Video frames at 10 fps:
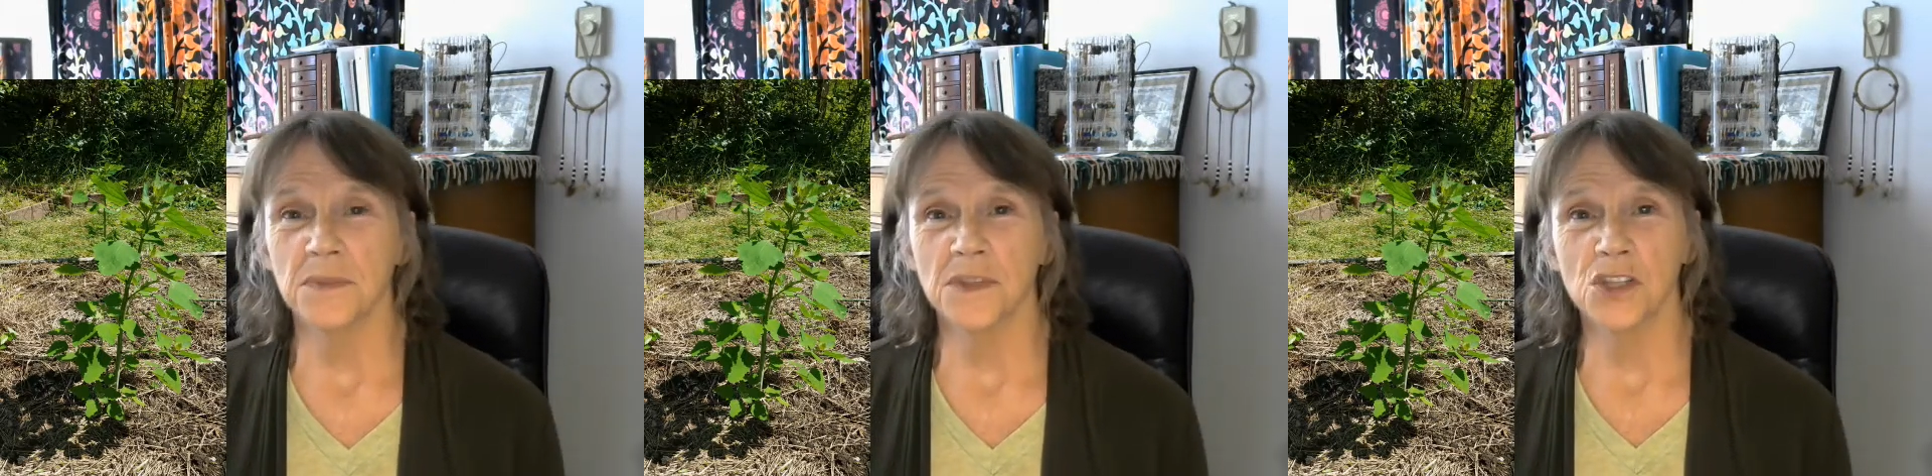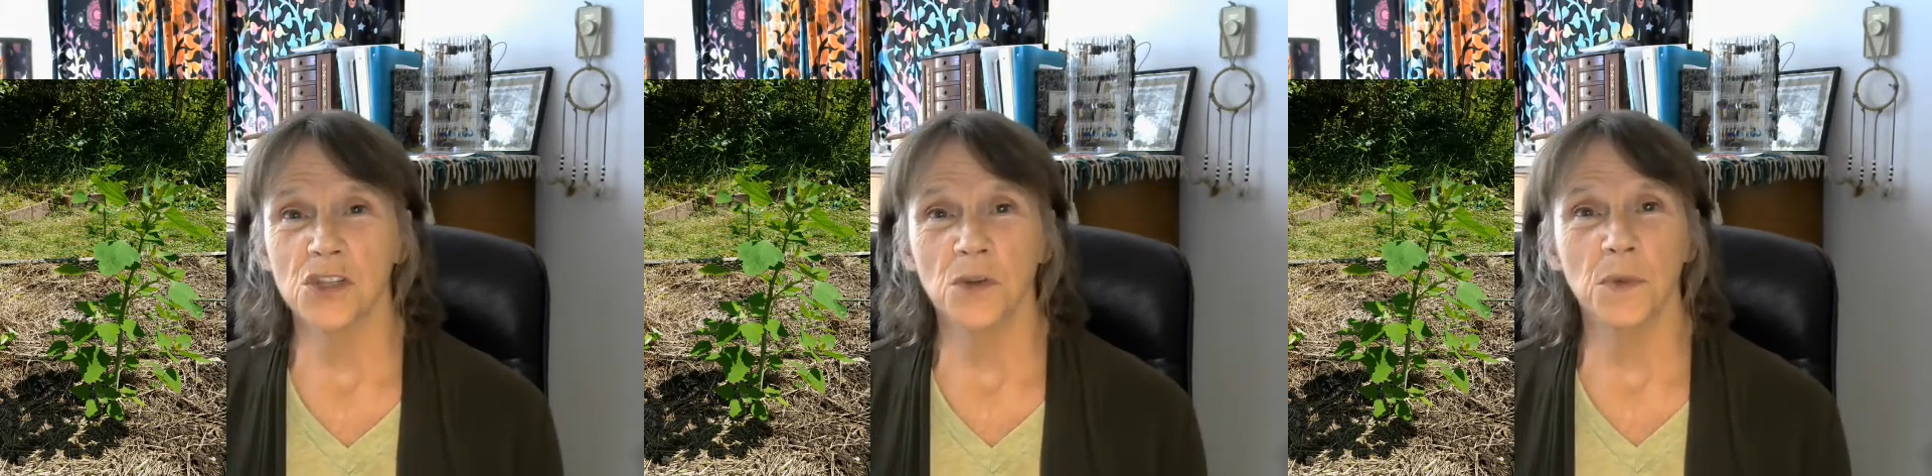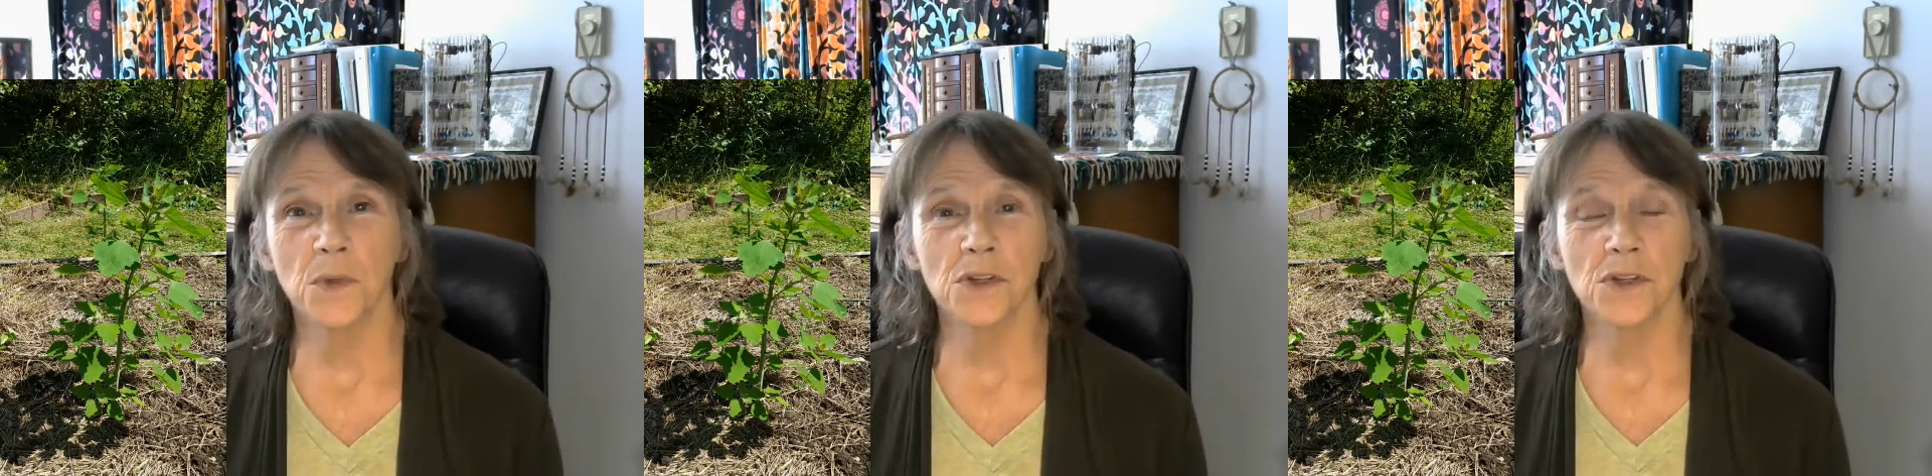
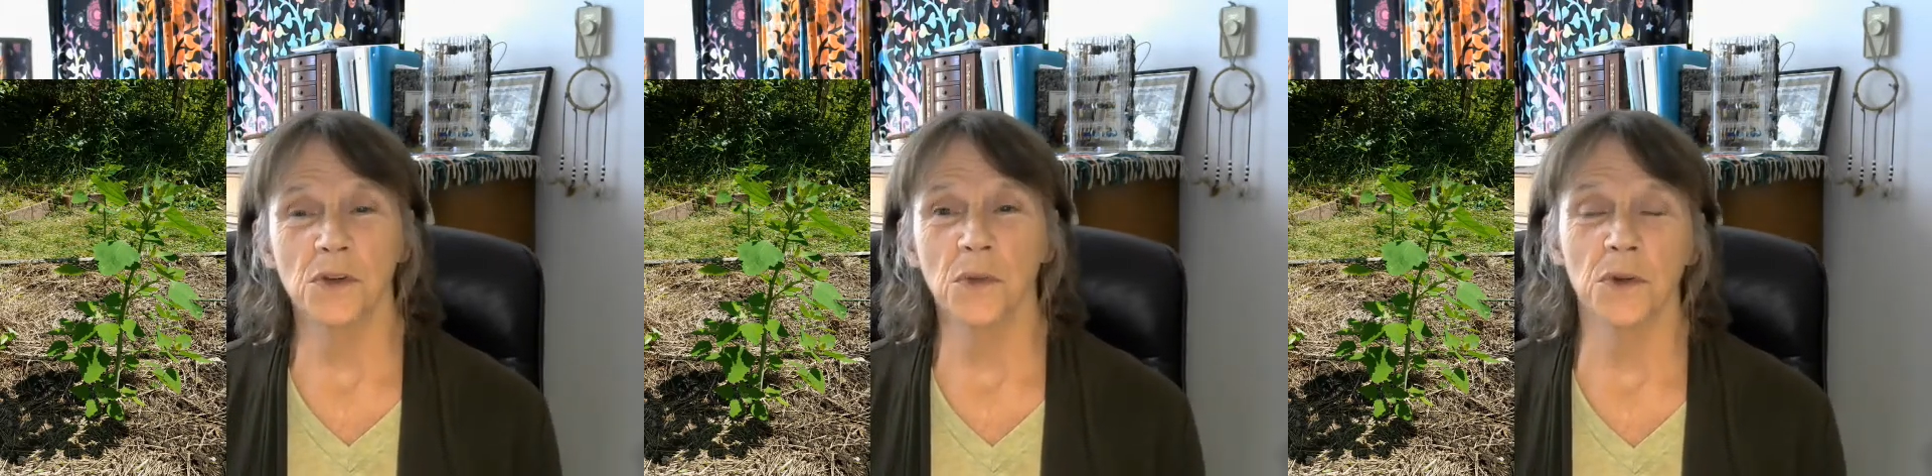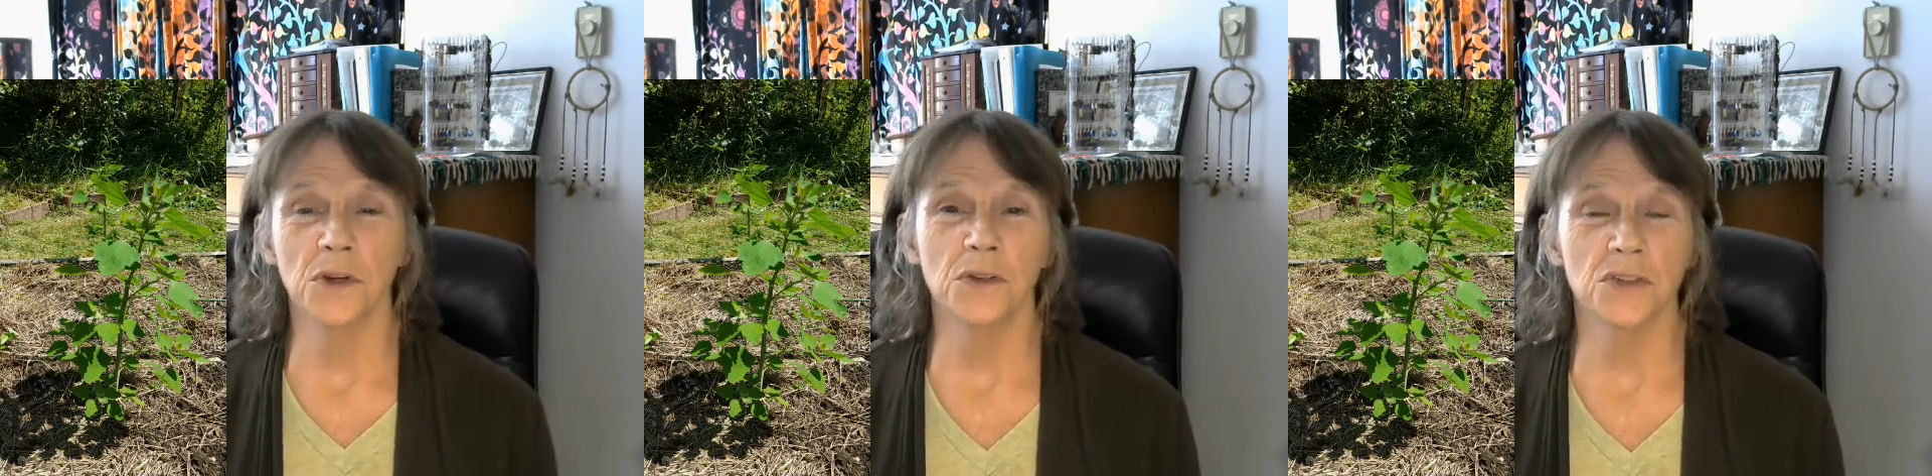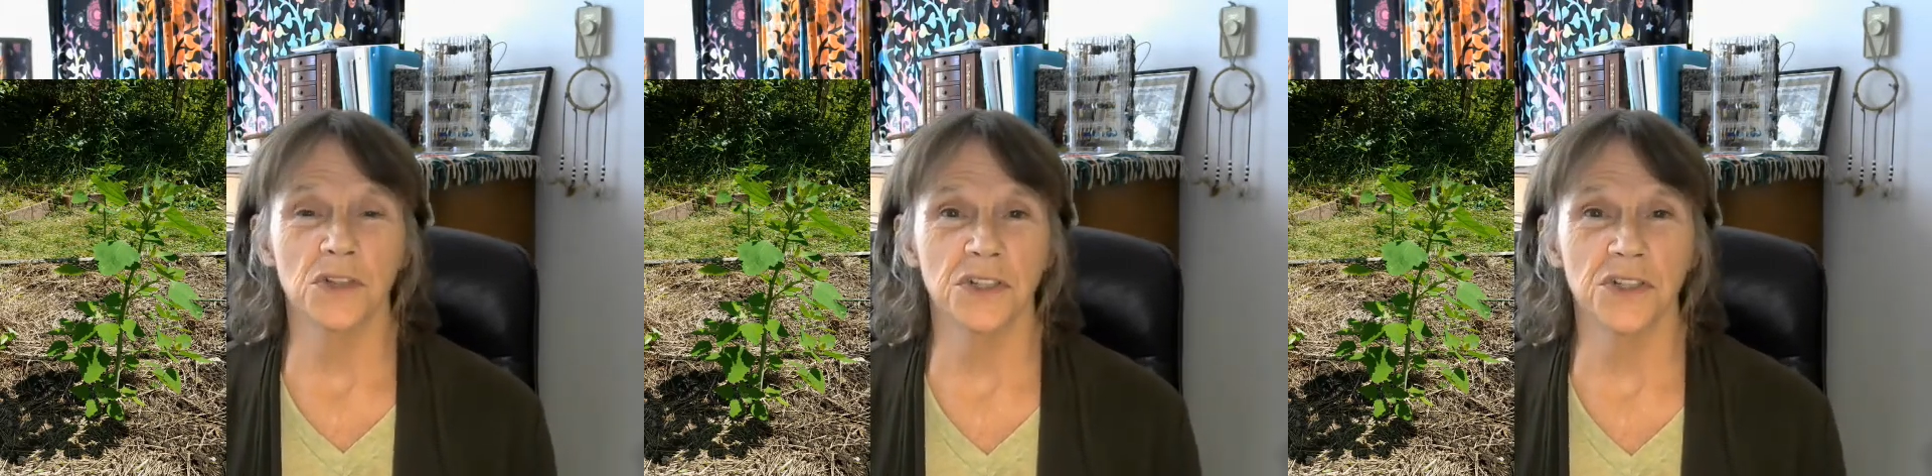Super, super
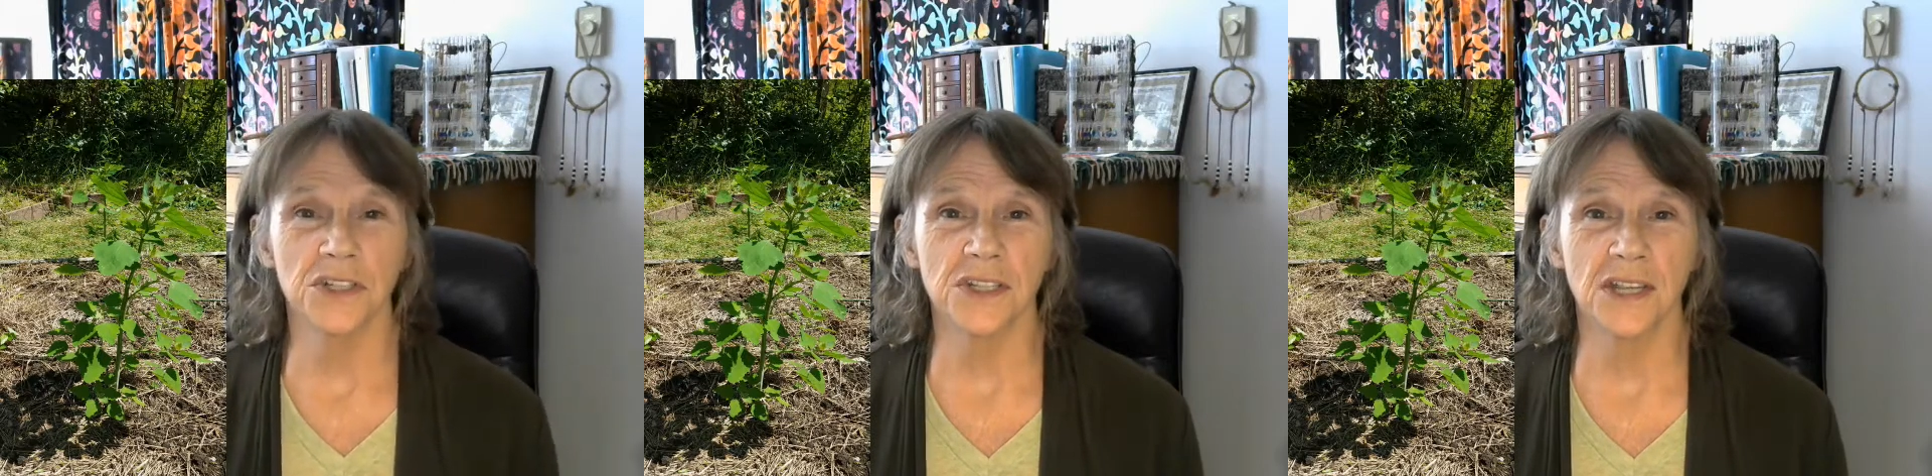nutritious